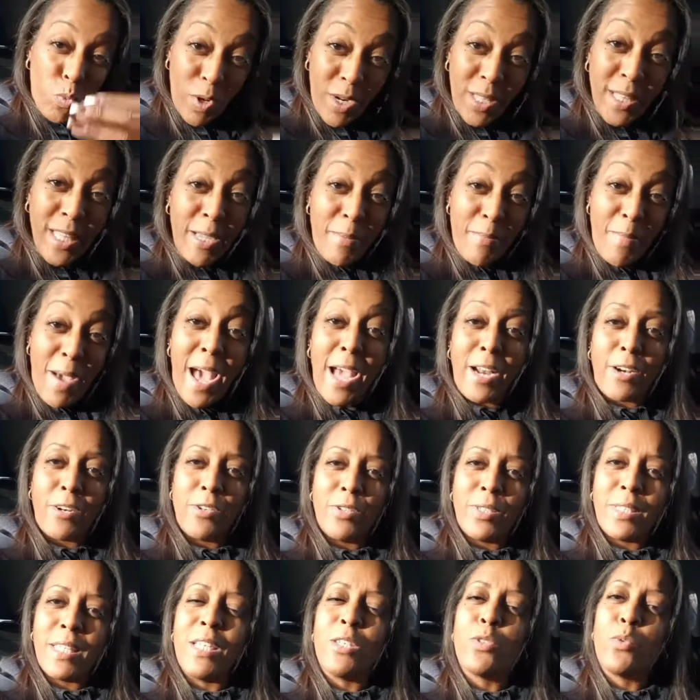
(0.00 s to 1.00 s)
really
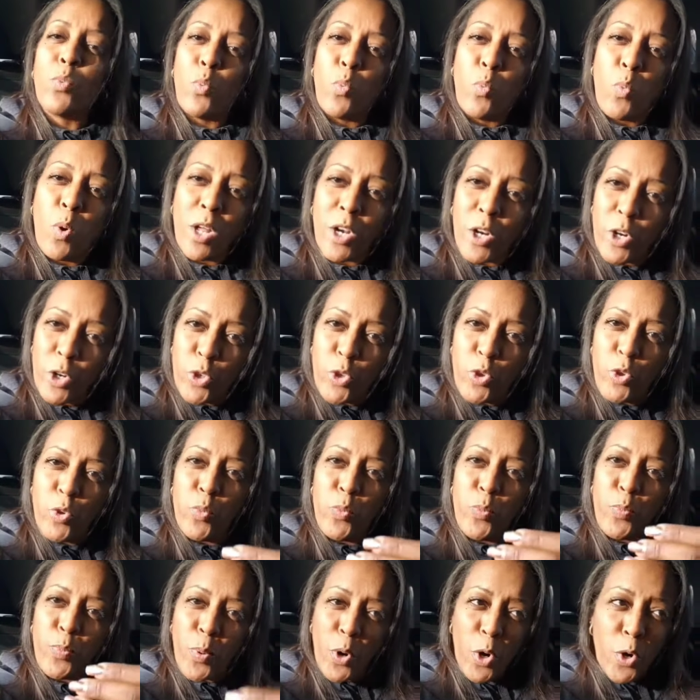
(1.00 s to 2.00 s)
matters is what are
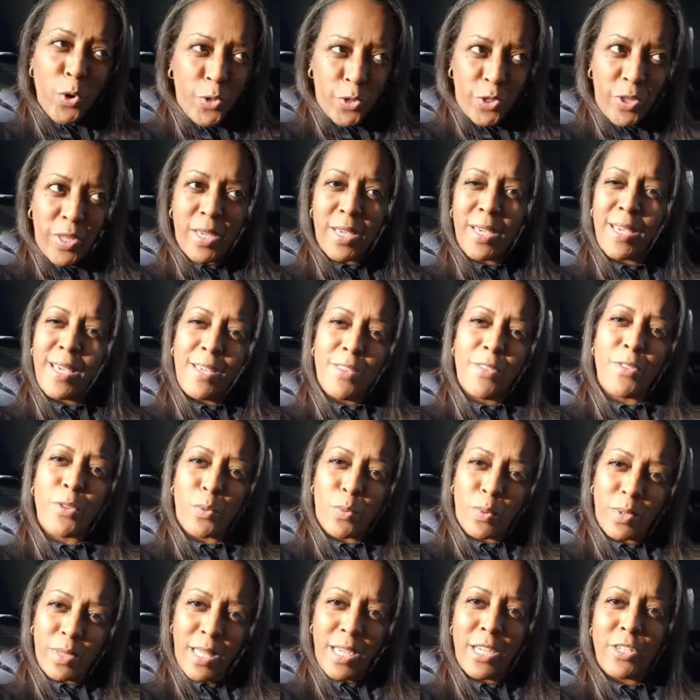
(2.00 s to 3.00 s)
you birthing in
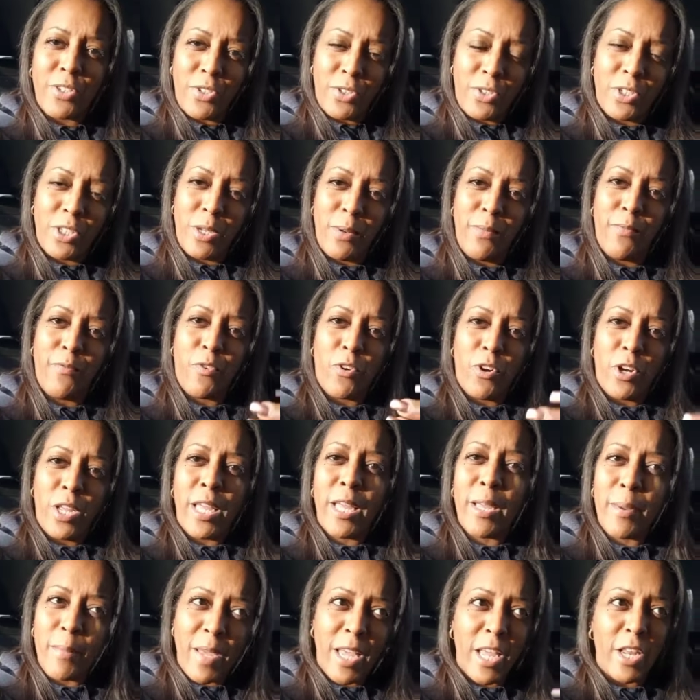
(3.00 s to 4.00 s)
the relationship for
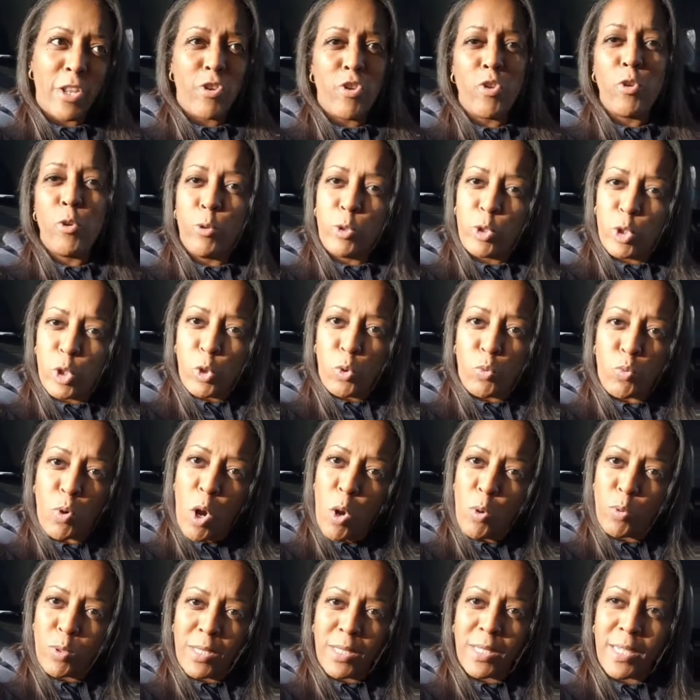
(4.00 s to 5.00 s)
him and you to
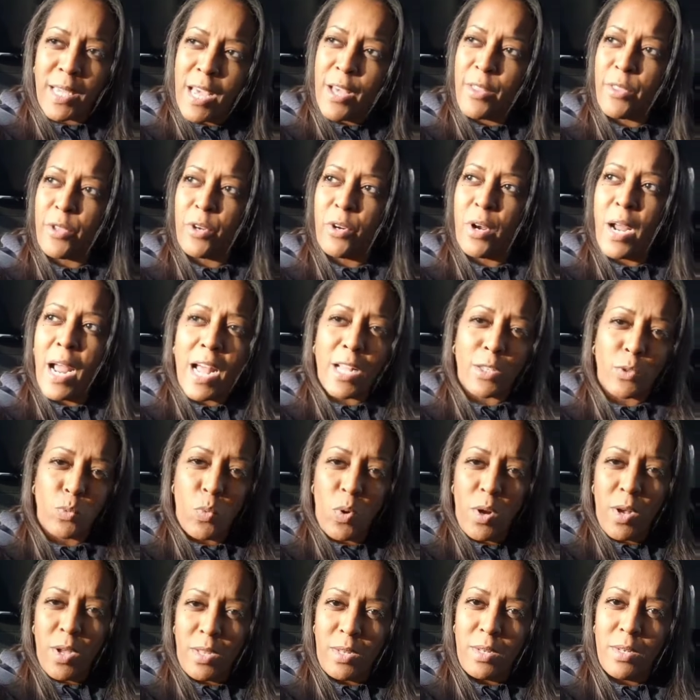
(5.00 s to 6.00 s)
grow together
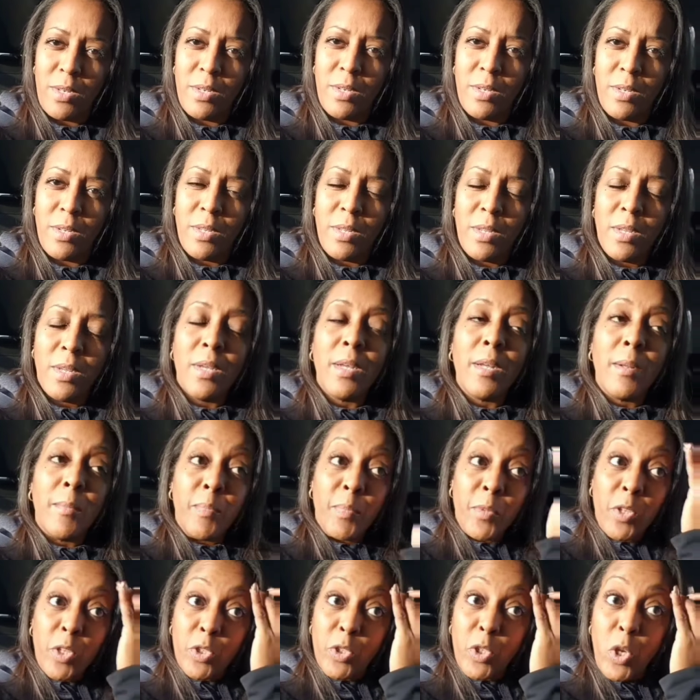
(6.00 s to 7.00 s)
as one.
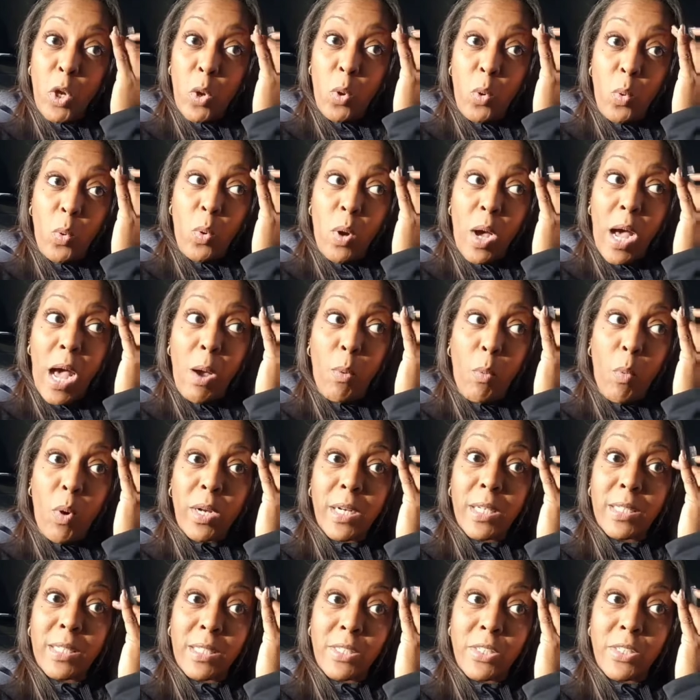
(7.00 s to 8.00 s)
So I
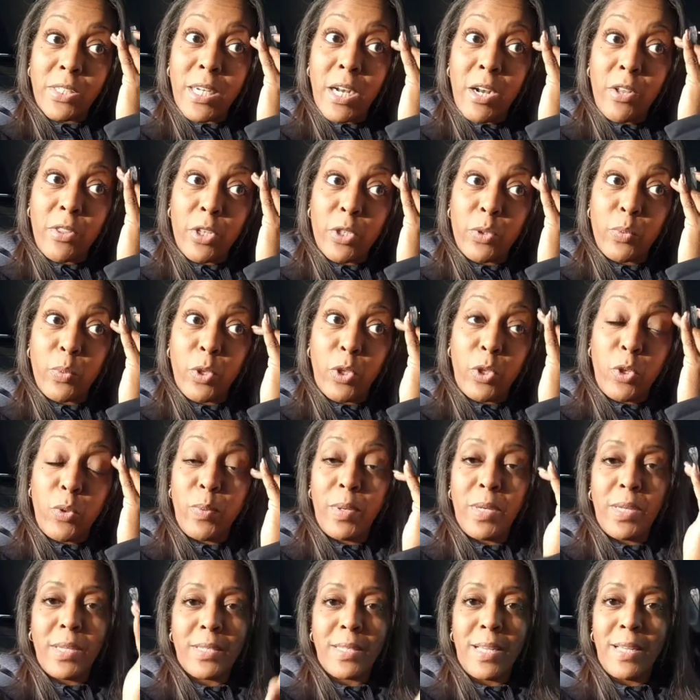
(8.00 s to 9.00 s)
wanted to share this with
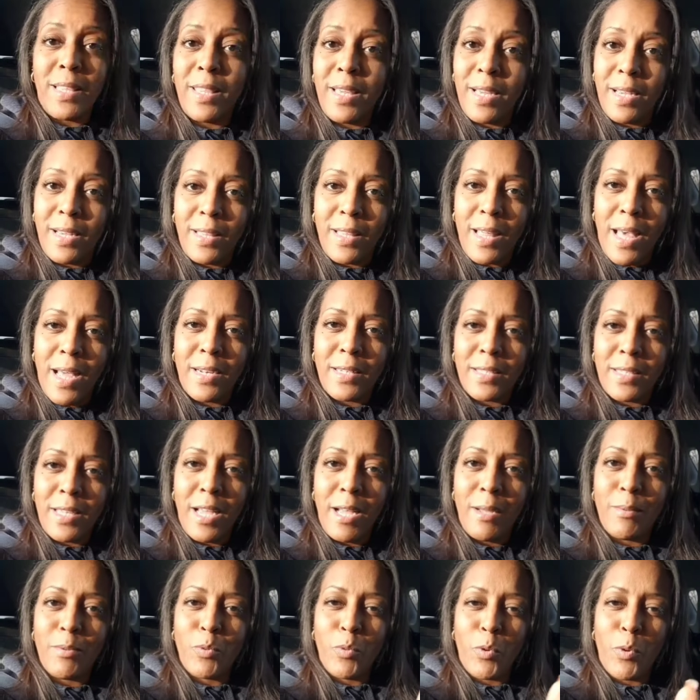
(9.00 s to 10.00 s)
you because I think a lot of
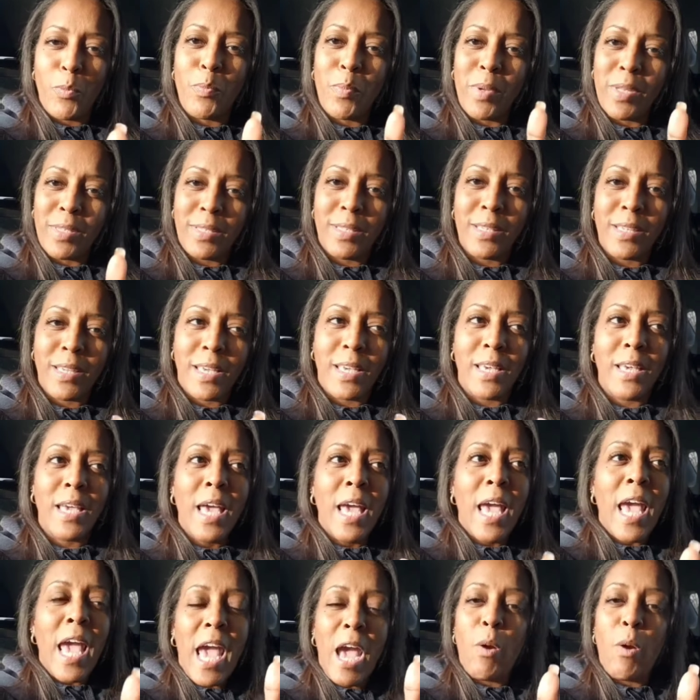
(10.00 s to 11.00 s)
times we're missing it